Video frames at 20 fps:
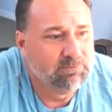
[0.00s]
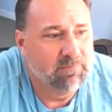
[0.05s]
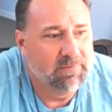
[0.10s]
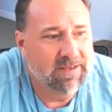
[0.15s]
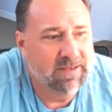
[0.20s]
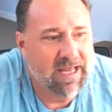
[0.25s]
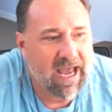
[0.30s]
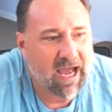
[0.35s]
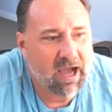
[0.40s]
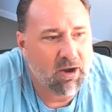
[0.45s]

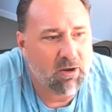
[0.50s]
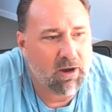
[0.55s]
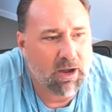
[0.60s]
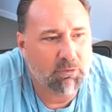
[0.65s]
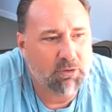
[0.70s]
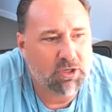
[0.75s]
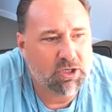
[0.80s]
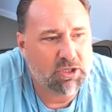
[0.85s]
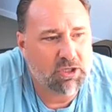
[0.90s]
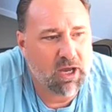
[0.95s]
Now I
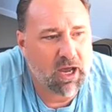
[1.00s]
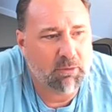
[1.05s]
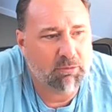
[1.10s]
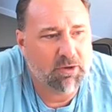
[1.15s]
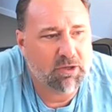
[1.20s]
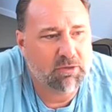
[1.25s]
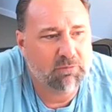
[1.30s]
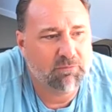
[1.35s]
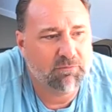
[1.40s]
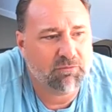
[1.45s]
would I
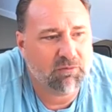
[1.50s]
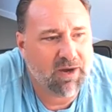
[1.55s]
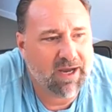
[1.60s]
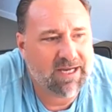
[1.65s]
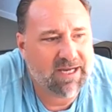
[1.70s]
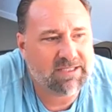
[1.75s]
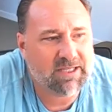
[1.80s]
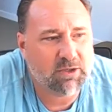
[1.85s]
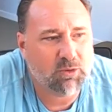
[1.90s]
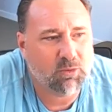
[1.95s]
would
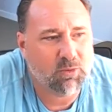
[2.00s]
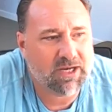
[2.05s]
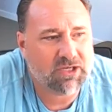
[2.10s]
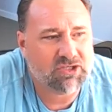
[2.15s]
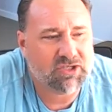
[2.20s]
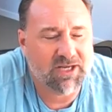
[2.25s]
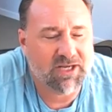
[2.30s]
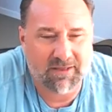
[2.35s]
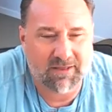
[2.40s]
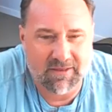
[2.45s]
phrase the
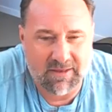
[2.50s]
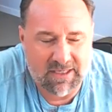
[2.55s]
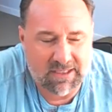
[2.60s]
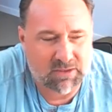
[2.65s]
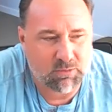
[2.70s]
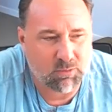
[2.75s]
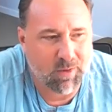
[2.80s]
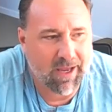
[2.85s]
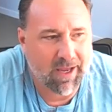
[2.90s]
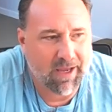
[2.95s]
question in
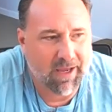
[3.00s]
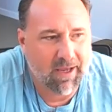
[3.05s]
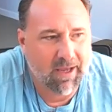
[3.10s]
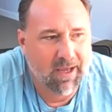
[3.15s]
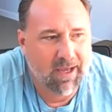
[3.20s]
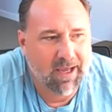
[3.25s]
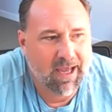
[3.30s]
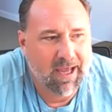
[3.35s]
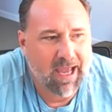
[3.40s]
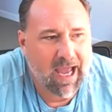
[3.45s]
this way:
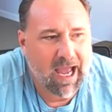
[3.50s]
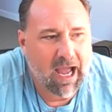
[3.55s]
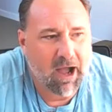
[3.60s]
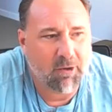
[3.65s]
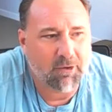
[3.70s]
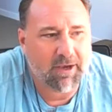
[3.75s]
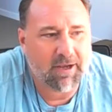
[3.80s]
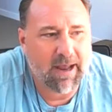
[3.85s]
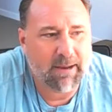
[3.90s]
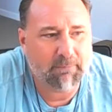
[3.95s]
How
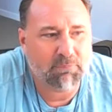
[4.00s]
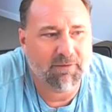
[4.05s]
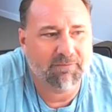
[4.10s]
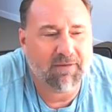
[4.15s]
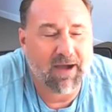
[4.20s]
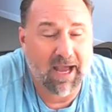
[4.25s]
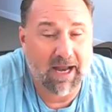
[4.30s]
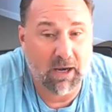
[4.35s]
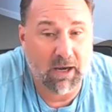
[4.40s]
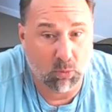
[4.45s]
can I
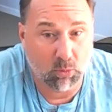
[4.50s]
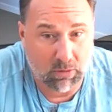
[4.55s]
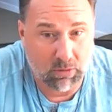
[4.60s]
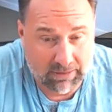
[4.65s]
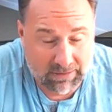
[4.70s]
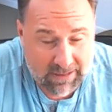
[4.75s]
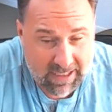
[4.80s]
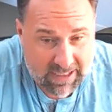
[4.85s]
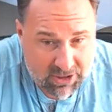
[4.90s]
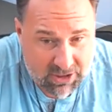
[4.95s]
provide a
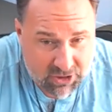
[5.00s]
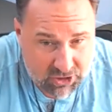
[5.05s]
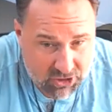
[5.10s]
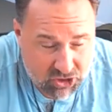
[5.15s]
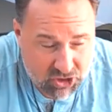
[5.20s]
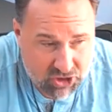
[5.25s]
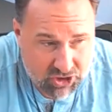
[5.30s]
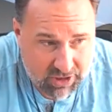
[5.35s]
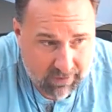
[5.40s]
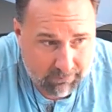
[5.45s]

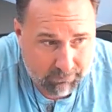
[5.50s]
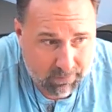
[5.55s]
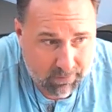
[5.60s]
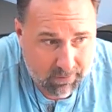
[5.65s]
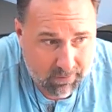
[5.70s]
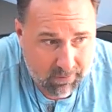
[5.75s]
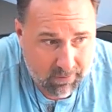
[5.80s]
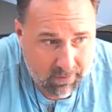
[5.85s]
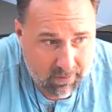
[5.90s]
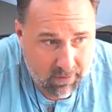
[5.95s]
relationship
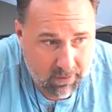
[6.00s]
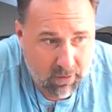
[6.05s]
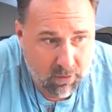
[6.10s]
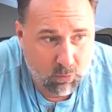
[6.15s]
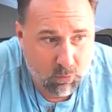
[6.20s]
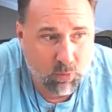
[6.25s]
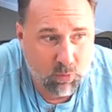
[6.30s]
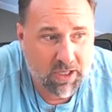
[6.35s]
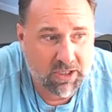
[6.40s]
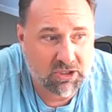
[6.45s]

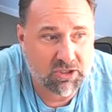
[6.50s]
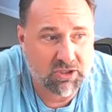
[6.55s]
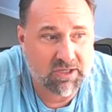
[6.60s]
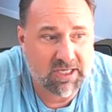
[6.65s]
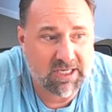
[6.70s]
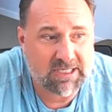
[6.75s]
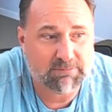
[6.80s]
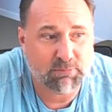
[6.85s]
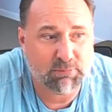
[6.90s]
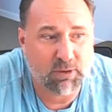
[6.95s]
which
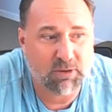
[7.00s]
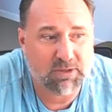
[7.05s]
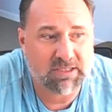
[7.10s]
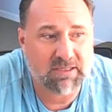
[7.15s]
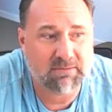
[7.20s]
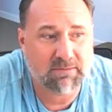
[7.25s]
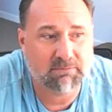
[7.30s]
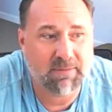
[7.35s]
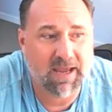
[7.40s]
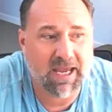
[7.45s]
this
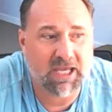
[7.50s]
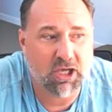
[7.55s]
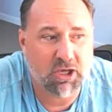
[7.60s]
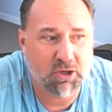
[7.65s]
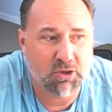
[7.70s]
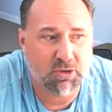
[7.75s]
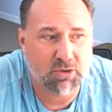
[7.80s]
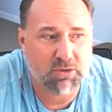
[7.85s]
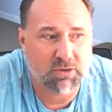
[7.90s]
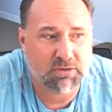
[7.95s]
person may
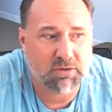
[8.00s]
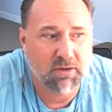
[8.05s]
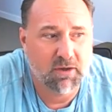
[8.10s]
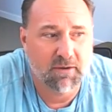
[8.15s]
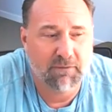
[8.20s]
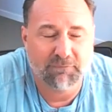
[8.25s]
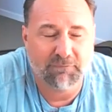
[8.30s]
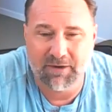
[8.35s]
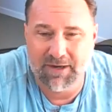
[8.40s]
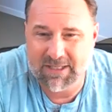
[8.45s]
use
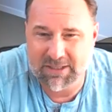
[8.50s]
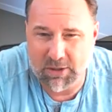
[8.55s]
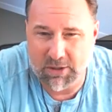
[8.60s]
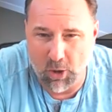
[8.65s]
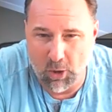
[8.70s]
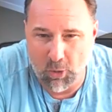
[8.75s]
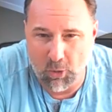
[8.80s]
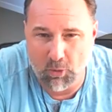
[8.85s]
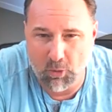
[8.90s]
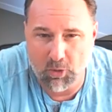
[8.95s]
for his
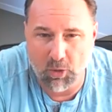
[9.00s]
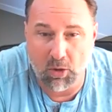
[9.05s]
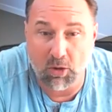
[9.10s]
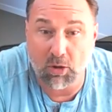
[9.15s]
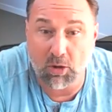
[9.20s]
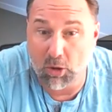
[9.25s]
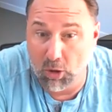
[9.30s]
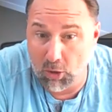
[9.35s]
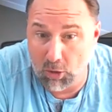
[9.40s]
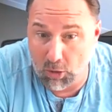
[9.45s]
own
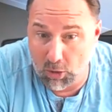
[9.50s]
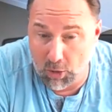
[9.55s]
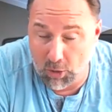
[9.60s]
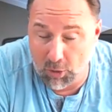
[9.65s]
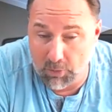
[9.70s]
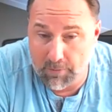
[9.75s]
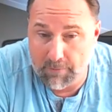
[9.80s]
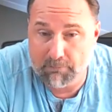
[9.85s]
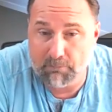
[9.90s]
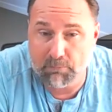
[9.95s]
or her
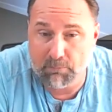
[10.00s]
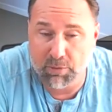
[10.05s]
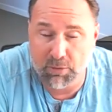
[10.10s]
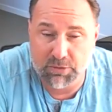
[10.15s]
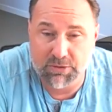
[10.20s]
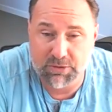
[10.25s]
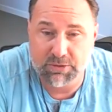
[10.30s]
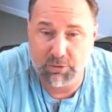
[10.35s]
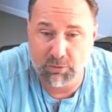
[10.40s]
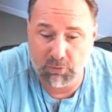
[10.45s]
own
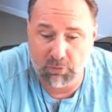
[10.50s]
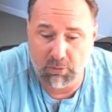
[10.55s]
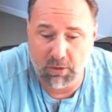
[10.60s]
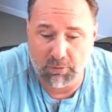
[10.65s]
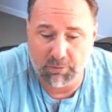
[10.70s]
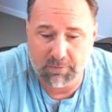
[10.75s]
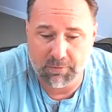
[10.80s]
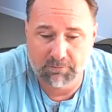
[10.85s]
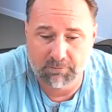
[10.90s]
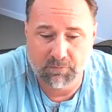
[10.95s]
personal growth.